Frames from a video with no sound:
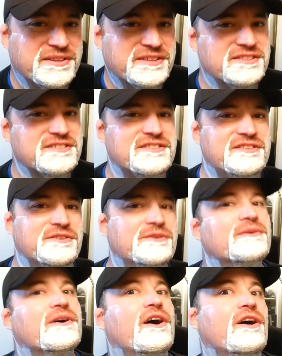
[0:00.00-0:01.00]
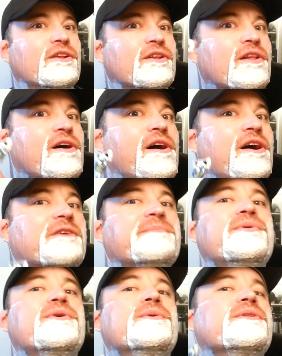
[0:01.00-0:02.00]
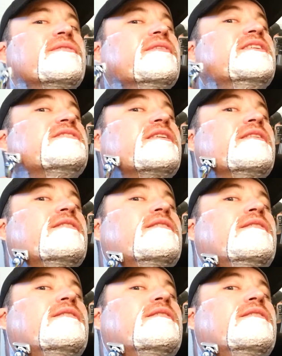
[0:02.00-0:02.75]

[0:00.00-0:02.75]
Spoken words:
feeling just to do a long pull with a razor.